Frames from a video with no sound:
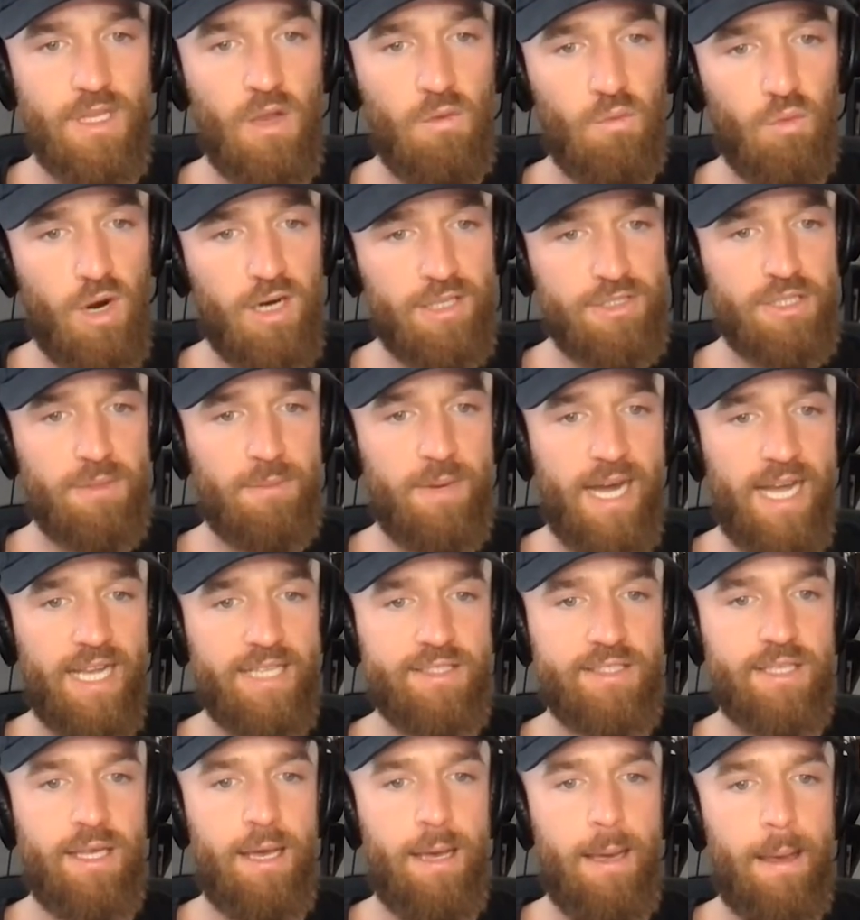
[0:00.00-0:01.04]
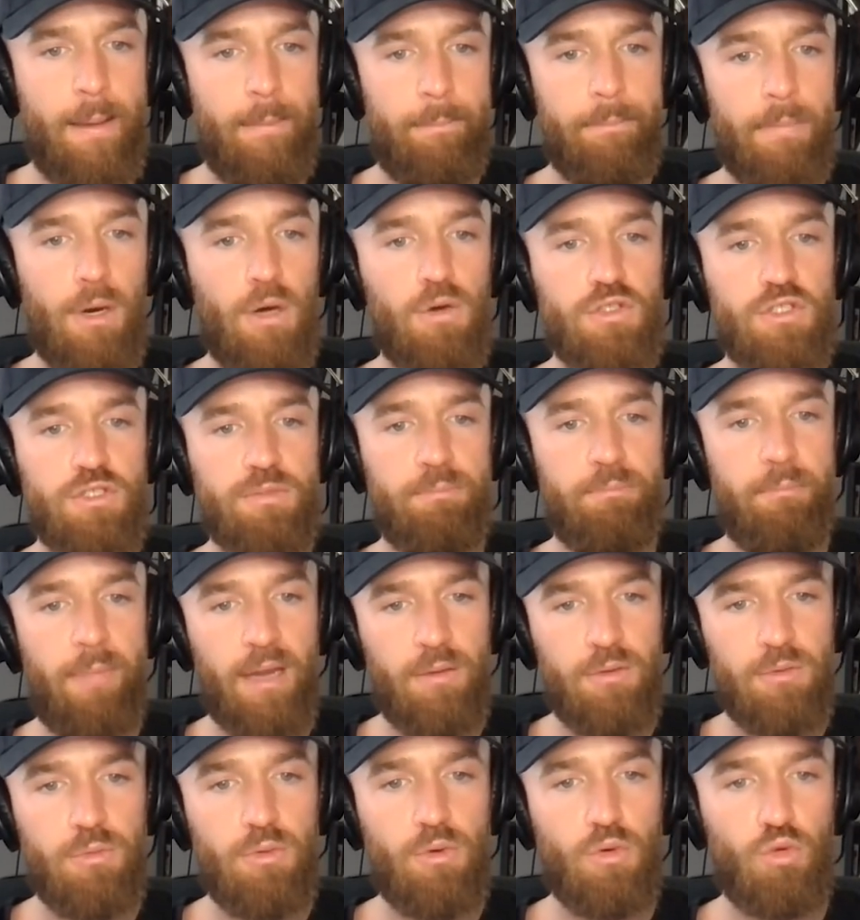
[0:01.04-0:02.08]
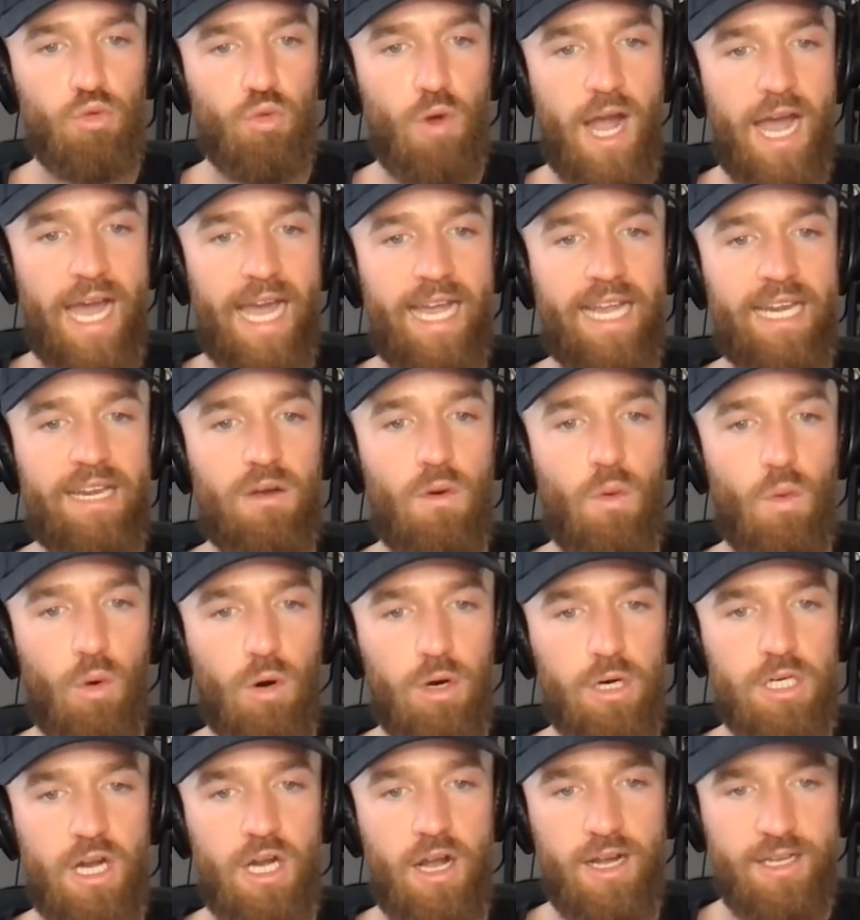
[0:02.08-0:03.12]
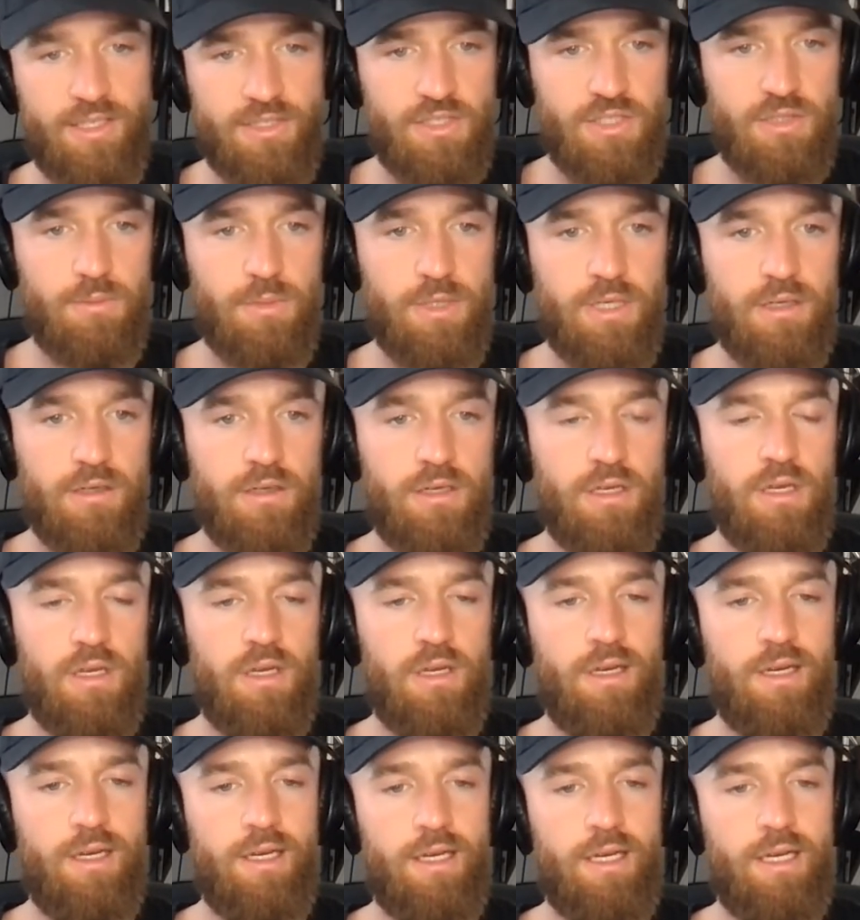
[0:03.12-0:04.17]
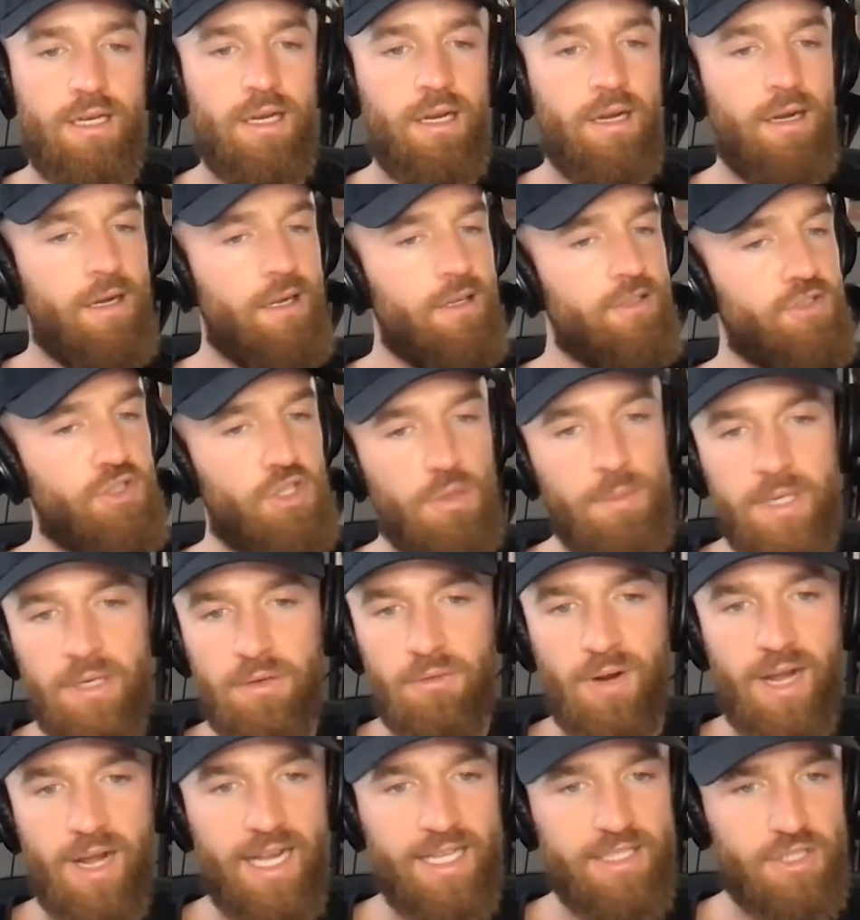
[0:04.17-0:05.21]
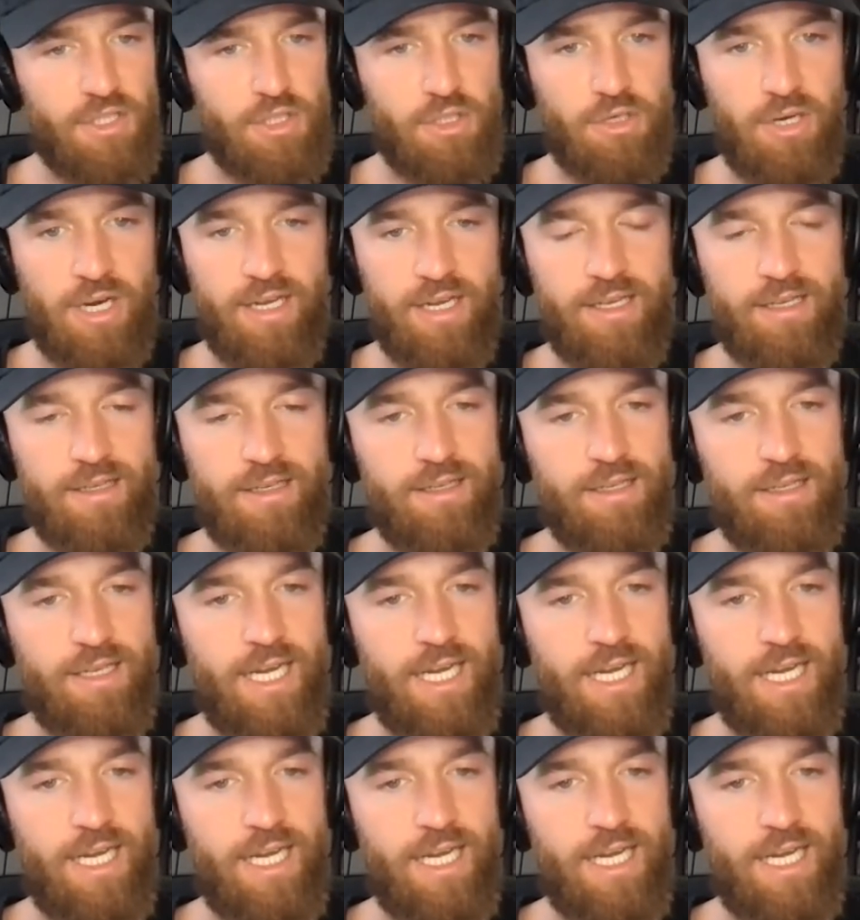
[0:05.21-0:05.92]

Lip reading: Rug Tamize, most memorable ride or customer? Too many rides to credit,